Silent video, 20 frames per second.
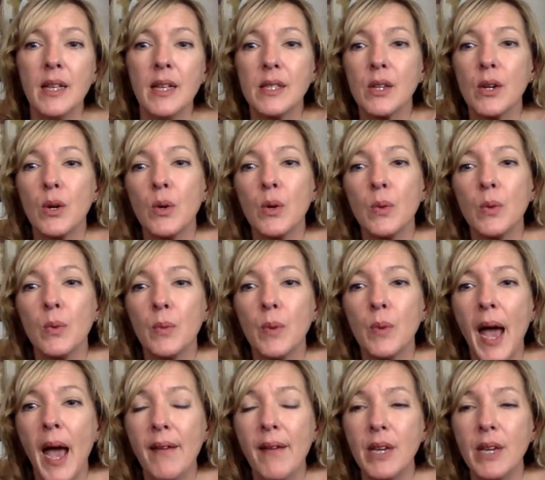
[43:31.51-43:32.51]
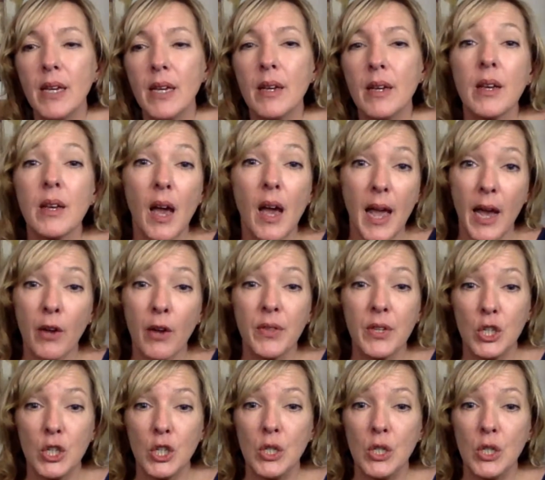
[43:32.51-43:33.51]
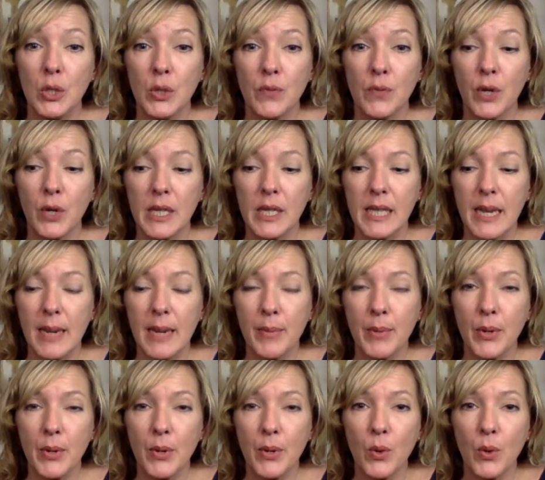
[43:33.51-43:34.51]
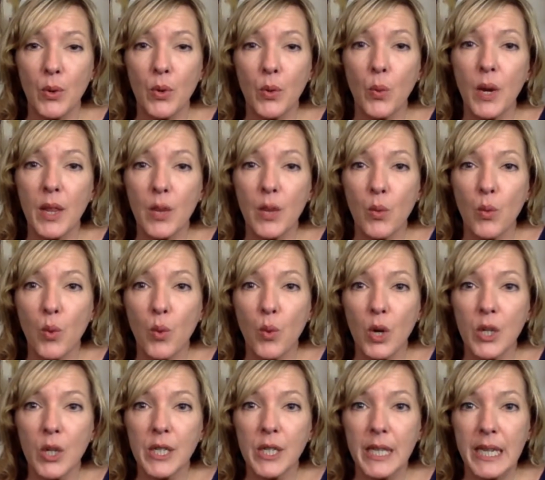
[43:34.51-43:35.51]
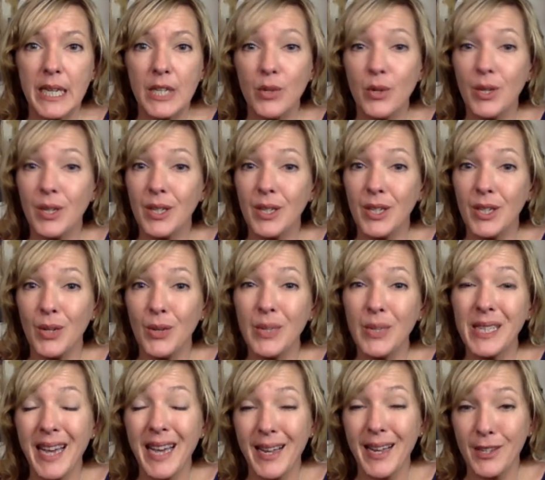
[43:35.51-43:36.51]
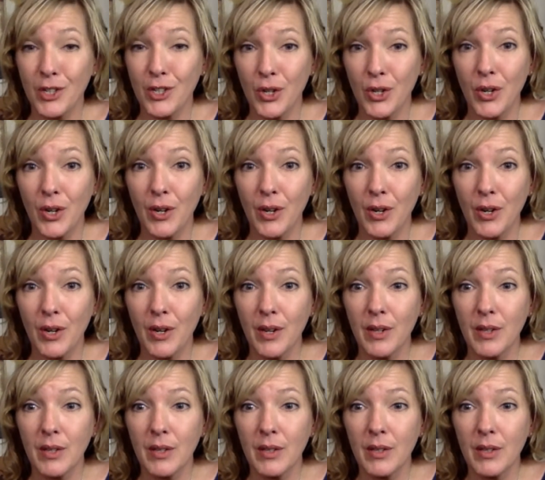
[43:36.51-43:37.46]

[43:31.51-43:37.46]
So having gut health issues, for example, one of the worst things you can do is add sugar.